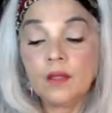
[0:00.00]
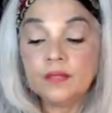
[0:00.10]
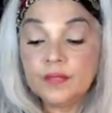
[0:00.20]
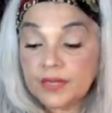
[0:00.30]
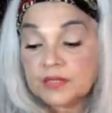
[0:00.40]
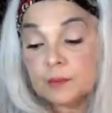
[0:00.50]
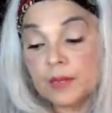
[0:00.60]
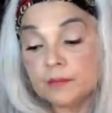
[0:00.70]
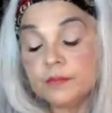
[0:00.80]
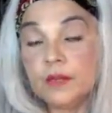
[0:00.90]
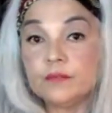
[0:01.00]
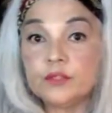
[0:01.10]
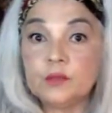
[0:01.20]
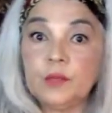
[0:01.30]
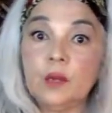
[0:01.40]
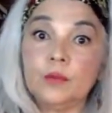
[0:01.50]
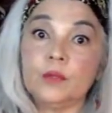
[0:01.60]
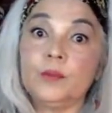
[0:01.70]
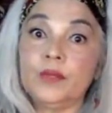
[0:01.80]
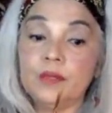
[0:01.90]
That's my never to be humble
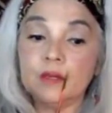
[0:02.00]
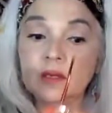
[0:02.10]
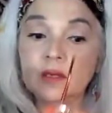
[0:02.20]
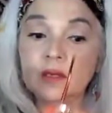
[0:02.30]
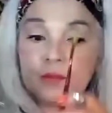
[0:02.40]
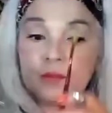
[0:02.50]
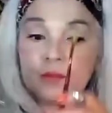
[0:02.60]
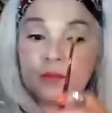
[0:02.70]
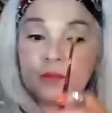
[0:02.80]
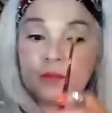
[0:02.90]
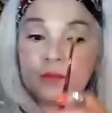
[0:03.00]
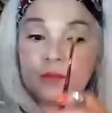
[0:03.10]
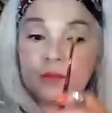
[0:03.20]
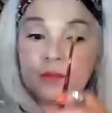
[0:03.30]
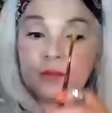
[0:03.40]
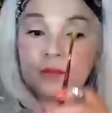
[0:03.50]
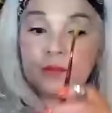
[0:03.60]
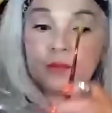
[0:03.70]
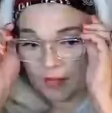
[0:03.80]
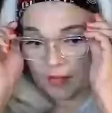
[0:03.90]
opinion. Let me see what's going on in the chat,
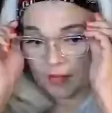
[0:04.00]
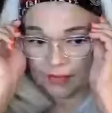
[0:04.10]
guys.